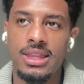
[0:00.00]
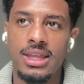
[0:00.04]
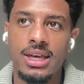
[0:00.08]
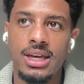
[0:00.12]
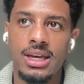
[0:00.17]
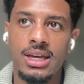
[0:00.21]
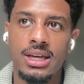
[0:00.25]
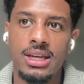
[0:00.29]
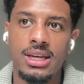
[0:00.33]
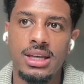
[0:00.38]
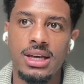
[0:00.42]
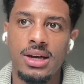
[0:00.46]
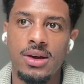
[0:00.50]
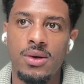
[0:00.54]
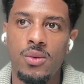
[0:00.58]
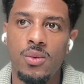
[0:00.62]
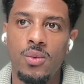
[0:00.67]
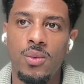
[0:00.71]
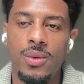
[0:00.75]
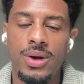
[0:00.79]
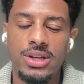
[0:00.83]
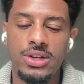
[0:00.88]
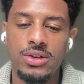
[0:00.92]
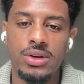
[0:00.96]
then
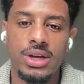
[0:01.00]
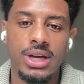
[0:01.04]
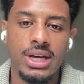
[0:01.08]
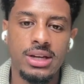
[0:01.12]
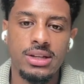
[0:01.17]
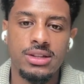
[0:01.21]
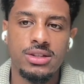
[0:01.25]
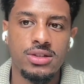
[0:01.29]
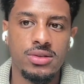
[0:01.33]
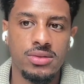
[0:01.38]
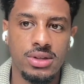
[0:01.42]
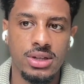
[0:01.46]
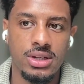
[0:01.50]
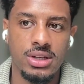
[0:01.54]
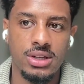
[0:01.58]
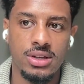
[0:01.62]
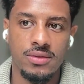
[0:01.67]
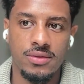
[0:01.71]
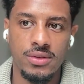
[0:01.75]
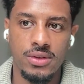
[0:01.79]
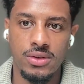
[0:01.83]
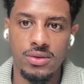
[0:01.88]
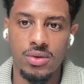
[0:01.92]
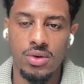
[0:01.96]
when you get into an
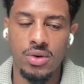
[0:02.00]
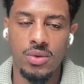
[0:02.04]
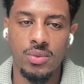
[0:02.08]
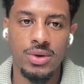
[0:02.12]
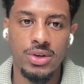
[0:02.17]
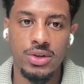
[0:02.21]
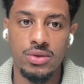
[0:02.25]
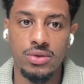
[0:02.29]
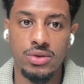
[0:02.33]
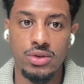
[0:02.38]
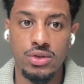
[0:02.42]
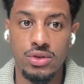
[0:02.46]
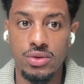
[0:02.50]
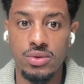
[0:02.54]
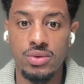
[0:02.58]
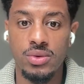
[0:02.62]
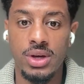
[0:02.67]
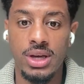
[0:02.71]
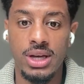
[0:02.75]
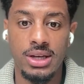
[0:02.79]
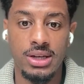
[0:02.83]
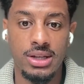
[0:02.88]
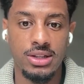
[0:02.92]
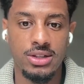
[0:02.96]
interview or when you do
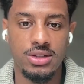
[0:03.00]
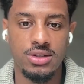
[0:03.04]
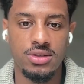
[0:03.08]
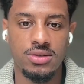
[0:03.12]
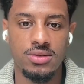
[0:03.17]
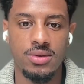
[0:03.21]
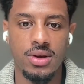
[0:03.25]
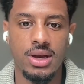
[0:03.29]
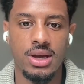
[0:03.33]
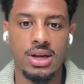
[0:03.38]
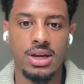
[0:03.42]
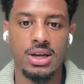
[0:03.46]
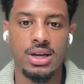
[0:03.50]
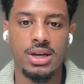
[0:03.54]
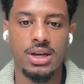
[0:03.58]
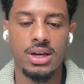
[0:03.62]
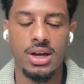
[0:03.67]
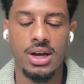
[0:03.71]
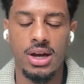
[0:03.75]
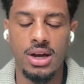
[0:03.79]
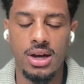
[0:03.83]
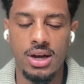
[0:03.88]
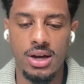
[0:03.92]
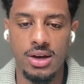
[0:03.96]
get into a
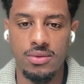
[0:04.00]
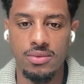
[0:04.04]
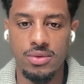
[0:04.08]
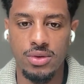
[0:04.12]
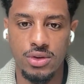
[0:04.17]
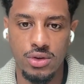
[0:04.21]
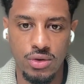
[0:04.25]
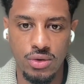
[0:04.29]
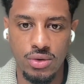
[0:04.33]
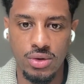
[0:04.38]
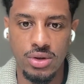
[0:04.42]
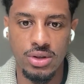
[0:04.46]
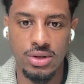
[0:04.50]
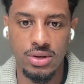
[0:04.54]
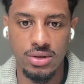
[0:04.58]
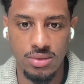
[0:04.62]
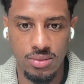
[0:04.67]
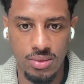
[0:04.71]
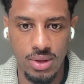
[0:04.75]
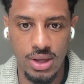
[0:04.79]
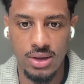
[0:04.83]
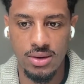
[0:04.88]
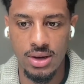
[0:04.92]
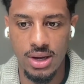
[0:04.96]
recruiter,
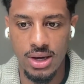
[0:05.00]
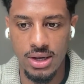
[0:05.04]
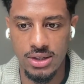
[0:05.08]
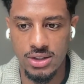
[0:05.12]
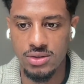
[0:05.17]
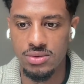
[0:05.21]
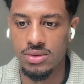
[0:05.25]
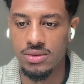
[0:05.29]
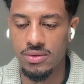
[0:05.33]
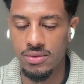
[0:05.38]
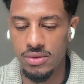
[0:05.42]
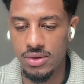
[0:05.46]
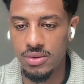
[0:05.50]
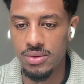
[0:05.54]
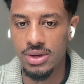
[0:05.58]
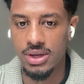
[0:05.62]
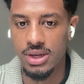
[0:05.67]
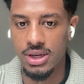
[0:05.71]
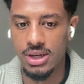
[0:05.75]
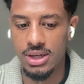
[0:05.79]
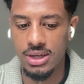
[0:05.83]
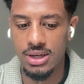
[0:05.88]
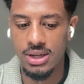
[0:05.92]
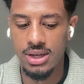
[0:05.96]
like actually reviewing
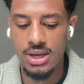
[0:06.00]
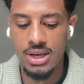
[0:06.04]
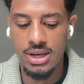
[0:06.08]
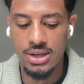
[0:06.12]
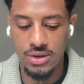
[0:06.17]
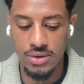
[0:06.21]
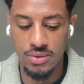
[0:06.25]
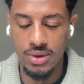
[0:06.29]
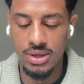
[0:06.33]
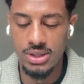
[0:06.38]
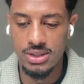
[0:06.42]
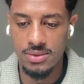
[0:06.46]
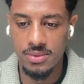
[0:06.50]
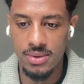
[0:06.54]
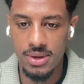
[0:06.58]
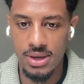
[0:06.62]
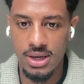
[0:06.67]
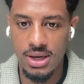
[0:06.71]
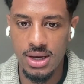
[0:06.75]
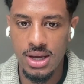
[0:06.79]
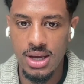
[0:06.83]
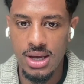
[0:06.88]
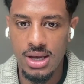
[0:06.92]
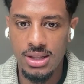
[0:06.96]
it, your
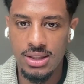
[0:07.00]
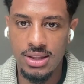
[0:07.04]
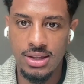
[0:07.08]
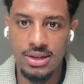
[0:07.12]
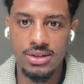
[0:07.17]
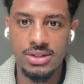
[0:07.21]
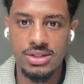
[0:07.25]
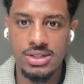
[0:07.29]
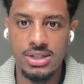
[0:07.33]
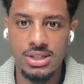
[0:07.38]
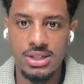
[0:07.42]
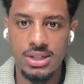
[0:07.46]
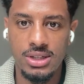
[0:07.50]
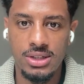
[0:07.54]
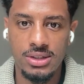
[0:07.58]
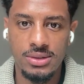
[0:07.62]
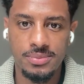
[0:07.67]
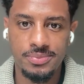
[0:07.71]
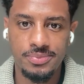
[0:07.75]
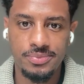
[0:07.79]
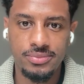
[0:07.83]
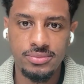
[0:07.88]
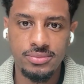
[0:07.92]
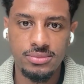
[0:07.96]
resume, they'll see
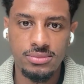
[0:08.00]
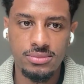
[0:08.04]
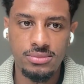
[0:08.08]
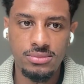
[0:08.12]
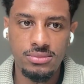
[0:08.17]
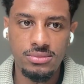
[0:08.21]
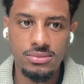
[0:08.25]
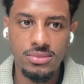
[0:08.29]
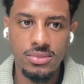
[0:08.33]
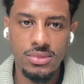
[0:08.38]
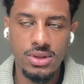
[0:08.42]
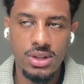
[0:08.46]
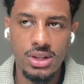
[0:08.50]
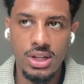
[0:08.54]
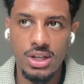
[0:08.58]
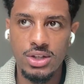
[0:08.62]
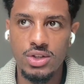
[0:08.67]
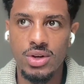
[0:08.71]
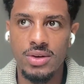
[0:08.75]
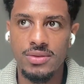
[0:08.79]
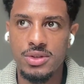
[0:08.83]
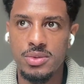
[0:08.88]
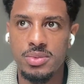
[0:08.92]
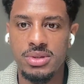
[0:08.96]
that
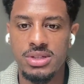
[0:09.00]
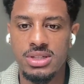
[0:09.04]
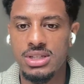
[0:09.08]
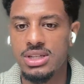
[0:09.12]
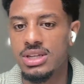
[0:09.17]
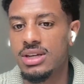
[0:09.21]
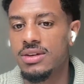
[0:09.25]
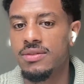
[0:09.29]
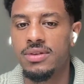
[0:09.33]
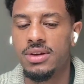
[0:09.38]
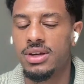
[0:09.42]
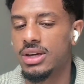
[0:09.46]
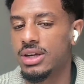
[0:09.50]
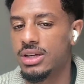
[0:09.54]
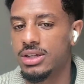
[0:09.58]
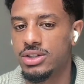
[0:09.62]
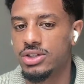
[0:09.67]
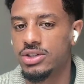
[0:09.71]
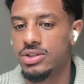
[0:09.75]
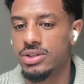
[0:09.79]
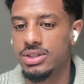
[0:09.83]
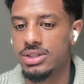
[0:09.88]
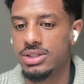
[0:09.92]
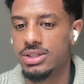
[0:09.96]
you have specific
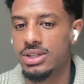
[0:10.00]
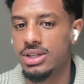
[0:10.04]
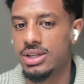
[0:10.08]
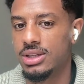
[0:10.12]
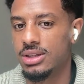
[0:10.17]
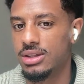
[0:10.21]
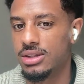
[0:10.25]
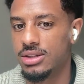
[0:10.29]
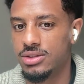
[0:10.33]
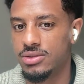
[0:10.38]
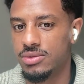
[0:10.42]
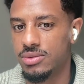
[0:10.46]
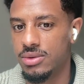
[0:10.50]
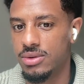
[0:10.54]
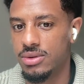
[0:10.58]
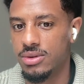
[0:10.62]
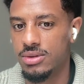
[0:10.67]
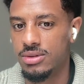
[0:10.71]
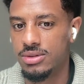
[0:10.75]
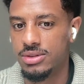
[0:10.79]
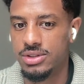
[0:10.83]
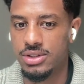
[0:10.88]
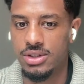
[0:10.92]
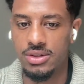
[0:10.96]
interest in this
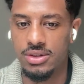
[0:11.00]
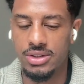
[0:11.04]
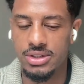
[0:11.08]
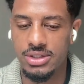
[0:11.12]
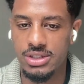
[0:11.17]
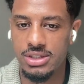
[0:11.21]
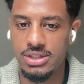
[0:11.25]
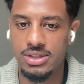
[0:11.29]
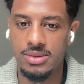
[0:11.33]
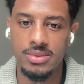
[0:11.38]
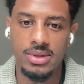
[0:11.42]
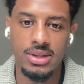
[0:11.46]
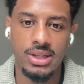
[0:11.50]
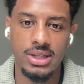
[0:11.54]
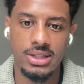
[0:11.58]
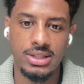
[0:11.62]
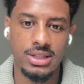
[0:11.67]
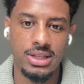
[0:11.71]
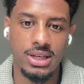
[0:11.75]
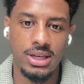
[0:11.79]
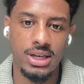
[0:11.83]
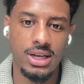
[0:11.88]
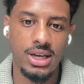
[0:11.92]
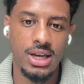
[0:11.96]
role. So this is something that's
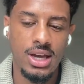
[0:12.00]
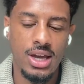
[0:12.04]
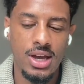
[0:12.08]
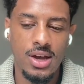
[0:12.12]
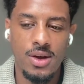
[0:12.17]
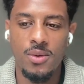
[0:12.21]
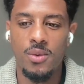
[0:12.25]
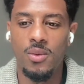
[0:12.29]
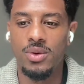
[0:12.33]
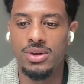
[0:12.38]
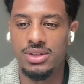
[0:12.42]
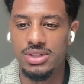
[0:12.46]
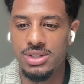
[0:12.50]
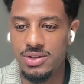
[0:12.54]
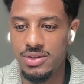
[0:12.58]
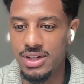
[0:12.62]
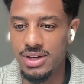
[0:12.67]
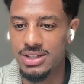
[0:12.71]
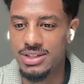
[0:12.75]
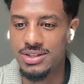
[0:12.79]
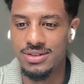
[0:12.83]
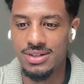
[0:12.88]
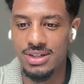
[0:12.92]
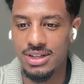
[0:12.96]
like, once you
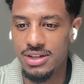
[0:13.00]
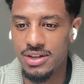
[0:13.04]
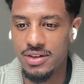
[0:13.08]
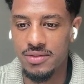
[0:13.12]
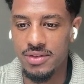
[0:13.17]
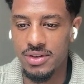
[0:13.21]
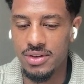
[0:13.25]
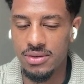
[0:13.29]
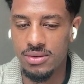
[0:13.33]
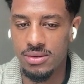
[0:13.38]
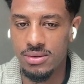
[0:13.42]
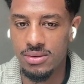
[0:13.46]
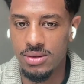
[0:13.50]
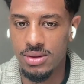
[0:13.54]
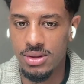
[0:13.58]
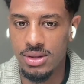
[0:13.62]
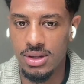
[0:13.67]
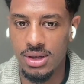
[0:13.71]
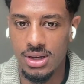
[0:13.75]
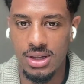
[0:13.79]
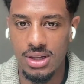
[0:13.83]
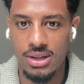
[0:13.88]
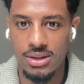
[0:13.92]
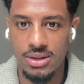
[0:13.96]
get to an interview,
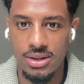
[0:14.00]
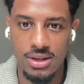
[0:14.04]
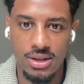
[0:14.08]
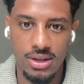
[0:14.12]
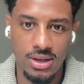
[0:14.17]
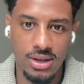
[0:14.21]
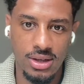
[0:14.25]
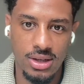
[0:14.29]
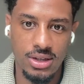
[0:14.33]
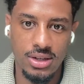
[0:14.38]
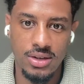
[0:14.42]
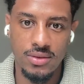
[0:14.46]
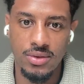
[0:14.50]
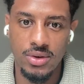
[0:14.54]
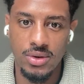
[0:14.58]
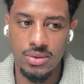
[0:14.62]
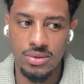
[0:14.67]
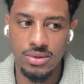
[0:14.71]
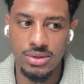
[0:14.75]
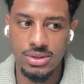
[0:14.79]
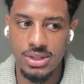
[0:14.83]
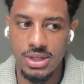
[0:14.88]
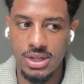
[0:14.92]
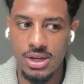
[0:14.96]
the interviewer
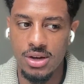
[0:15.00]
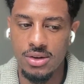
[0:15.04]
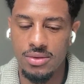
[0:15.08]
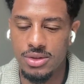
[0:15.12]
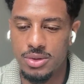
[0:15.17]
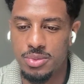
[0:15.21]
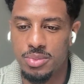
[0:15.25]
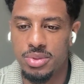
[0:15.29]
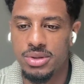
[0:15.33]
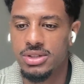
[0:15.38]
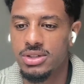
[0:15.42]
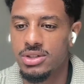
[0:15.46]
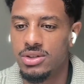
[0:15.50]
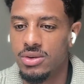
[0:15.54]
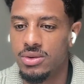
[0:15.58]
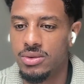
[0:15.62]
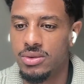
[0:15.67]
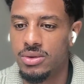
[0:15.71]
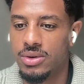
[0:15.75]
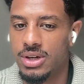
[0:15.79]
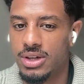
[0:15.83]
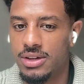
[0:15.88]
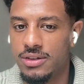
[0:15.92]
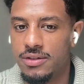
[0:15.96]
will say, oh, this person
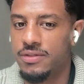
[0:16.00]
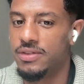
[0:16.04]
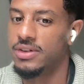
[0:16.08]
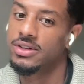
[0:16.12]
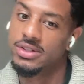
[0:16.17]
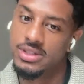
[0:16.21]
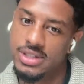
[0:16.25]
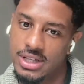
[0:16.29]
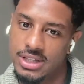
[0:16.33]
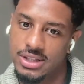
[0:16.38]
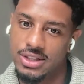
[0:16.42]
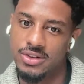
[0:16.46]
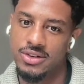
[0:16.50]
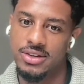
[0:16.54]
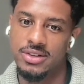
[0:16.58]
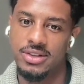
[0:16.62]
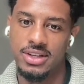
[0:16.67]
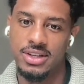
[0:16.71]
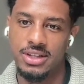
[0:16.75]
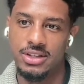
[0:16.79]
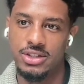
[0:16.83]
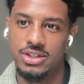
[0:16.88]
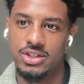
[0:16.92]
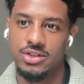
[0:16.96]
already feels like they're in
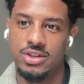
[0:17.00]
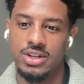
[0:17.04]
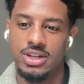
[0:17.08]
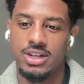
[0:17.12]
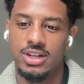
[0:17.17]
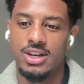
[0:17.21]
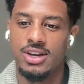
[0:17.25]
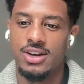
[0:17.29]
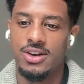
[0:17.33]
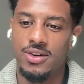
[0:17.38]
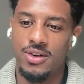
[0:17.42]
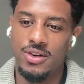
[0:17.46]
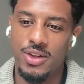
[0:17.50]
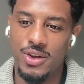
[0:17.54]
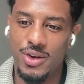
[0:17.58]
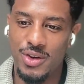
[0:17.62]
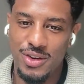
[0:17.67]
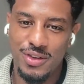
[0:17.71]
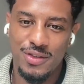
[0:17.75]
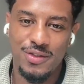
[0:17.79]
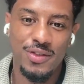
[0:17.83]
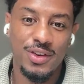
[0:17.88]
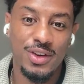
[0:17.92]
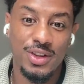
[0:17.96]
the industry or they
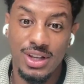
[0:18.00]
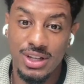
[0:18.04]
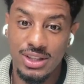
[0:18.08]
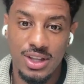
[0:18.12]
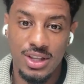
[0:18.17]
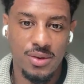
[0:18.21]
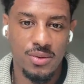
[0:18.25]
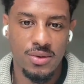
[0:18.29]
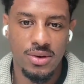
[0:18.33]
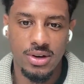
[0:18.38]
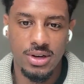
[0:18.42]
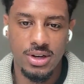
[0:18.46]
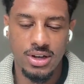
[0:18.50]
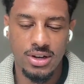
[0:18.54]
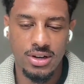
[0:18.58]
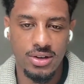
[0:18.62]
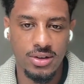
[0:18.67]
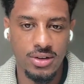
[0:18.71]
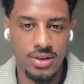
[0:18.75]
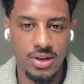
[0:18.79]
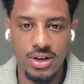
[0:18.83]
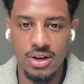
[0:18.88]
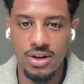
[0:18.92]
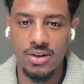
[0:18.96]
already feel like they work here,
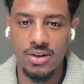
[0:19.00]
and